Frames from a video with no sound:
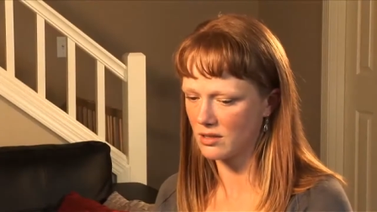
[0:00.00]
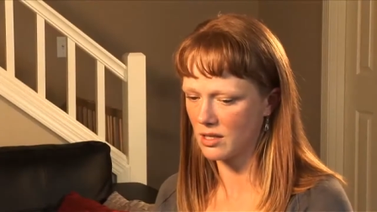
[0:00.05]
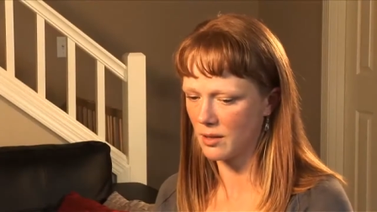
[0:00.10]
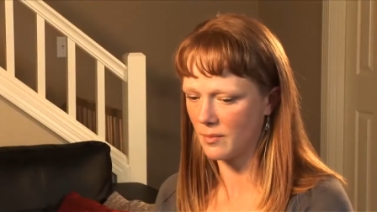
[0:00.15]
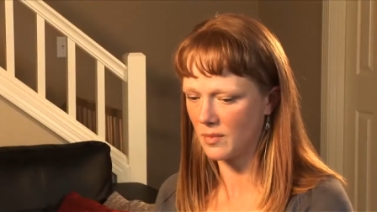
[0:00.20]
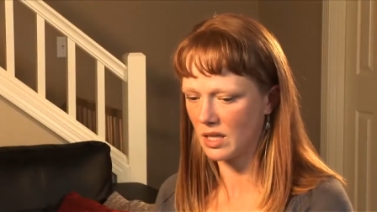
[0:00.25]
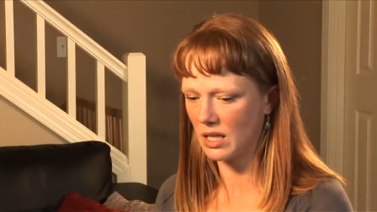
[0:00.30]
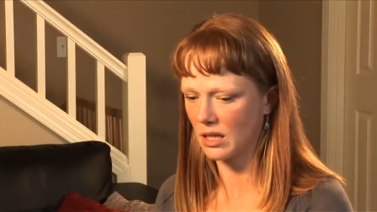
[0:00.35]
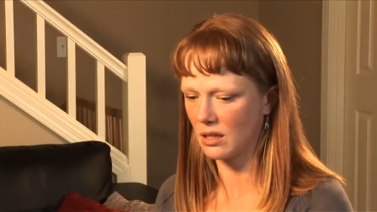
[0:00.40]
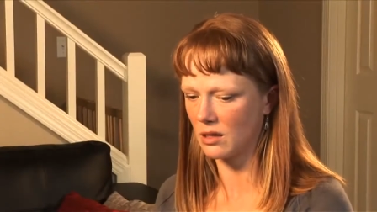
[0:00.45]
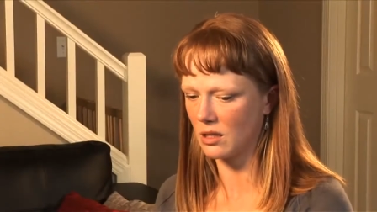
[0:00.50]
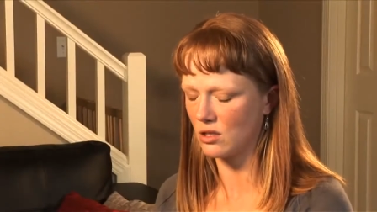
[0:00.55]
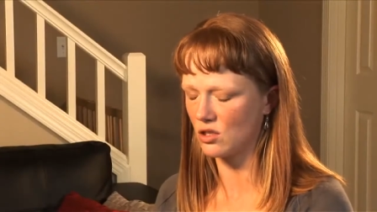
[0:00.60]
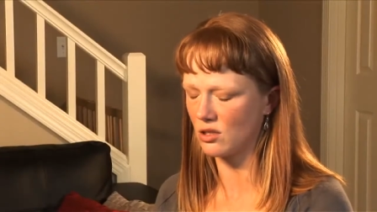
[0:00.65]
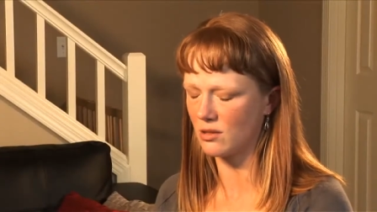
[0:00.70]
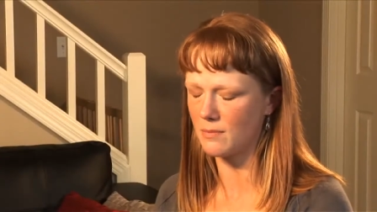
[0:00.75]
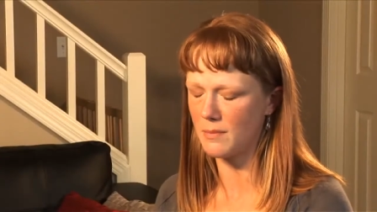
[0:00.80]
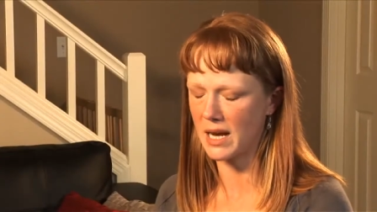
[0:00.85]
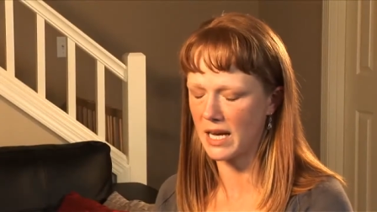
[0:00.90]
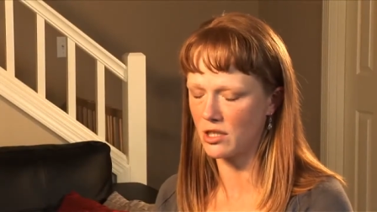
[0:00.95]
something that
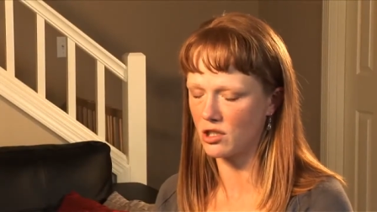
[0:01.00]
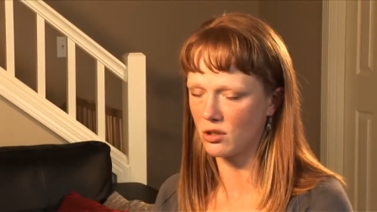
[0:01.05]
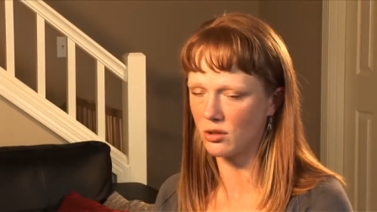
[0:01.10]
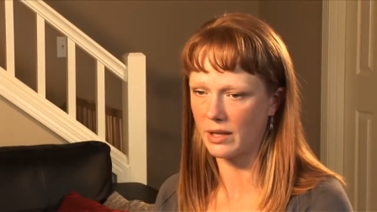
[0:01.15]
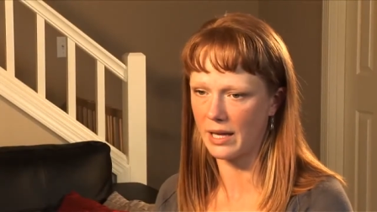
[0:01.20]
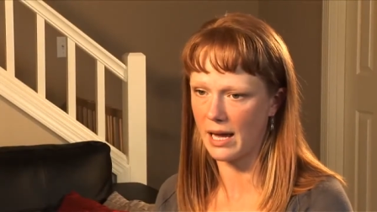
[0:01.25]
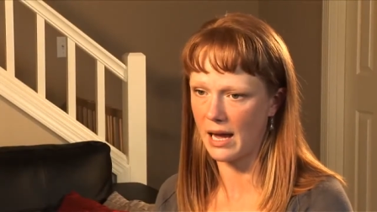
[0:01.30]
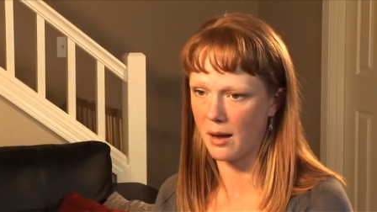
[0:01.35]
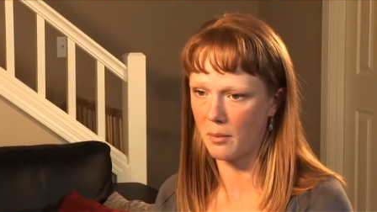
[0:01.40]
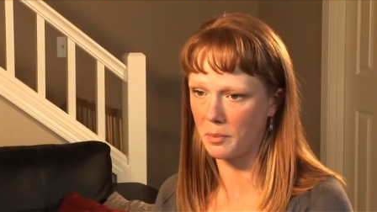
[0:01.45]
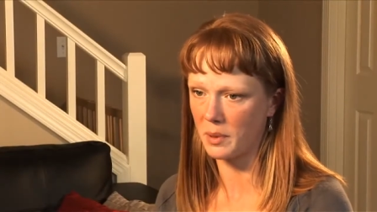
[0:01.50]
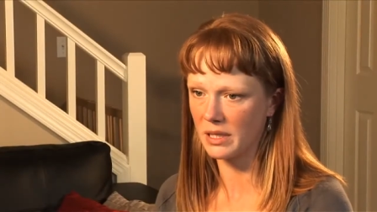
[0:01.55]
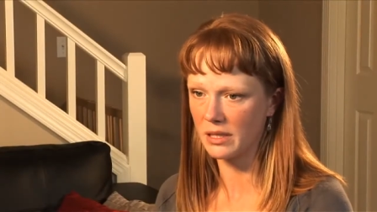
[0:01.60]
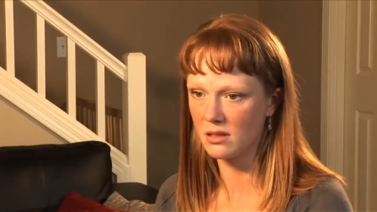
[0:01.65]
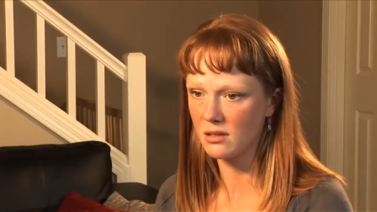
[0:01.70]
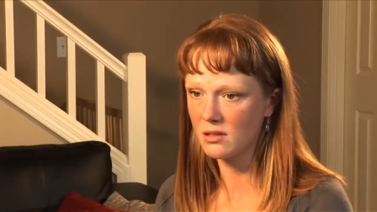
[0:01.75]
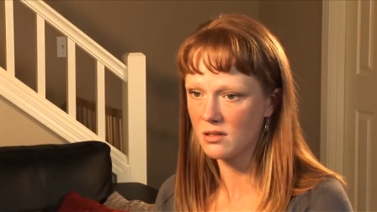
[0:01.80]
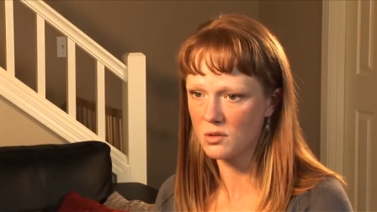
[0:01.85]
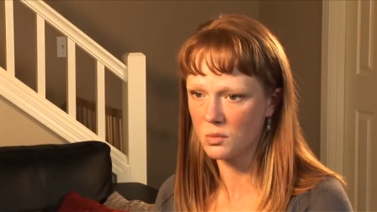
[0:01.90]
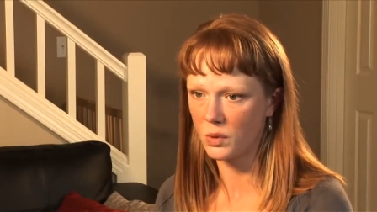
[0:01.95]
just magically
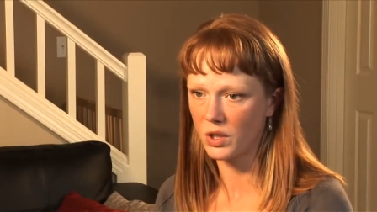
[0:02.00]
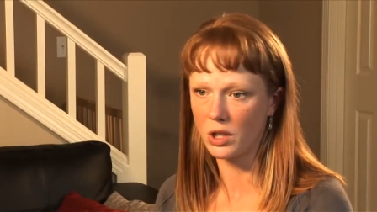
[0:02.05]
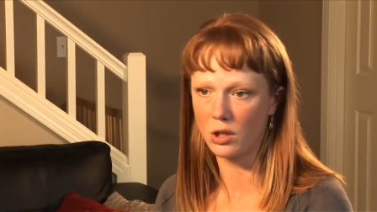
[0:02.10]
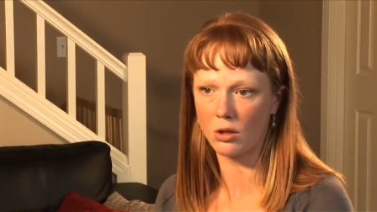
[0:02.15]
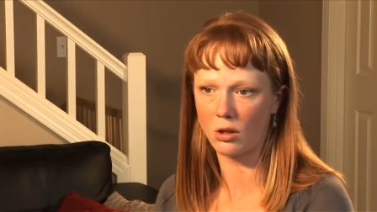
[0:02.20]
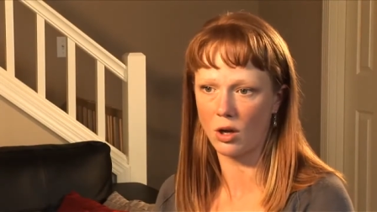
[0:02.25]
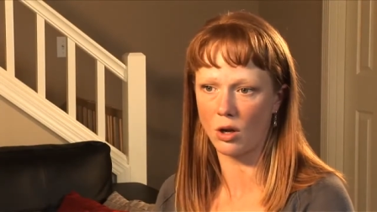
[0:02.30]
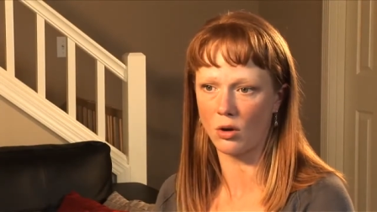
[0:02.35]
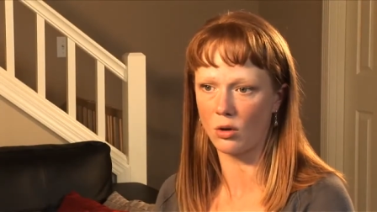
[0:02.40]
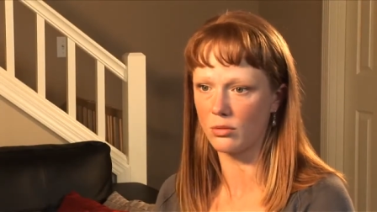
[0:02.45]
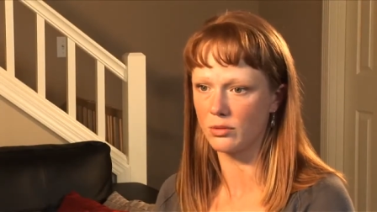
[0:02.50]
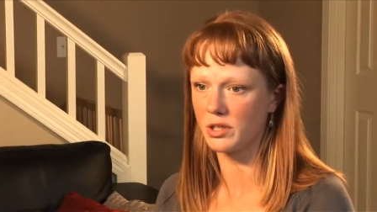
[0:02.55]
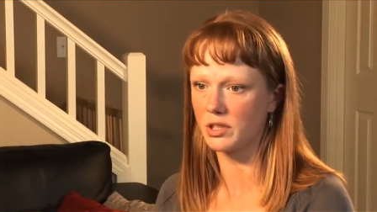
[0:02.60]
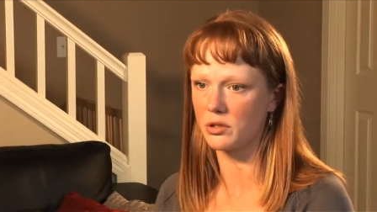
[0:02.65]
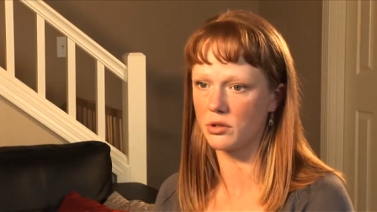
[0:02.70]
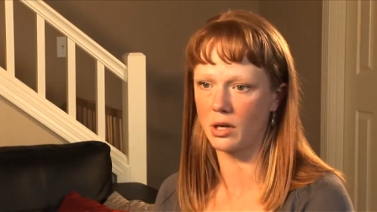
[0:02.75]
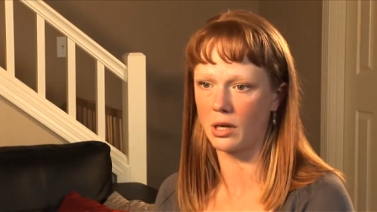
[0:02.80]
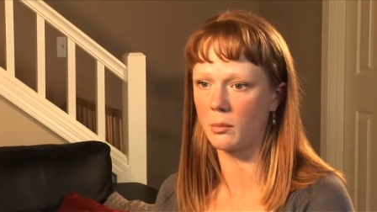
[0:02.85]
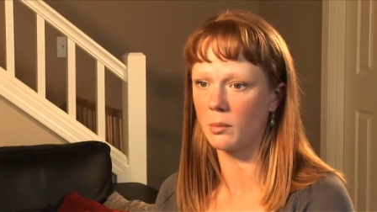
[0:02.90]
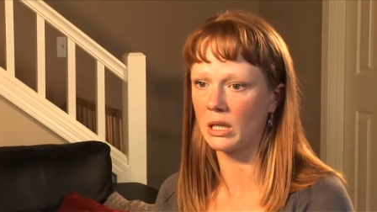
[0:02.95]
happens when you go to
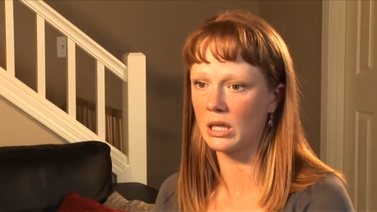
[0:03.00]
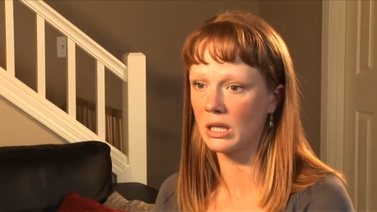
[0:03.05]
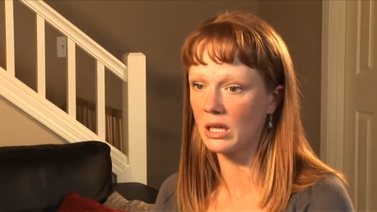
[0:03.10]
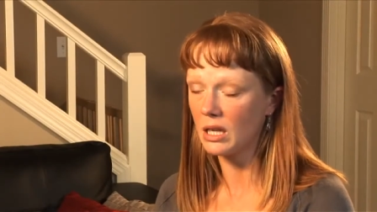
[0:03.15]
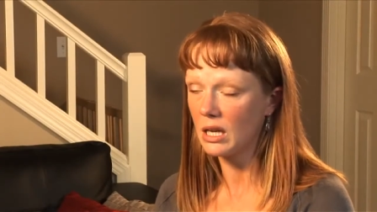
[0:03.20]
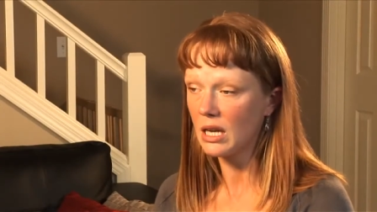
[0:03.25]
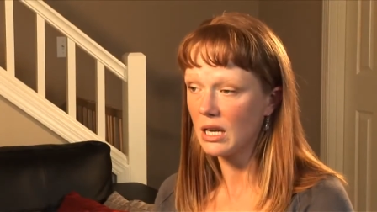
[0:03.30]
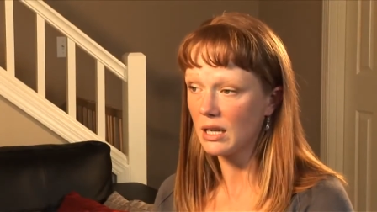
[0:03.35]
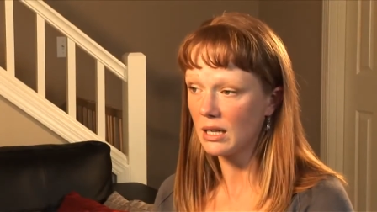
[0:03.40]
treatment.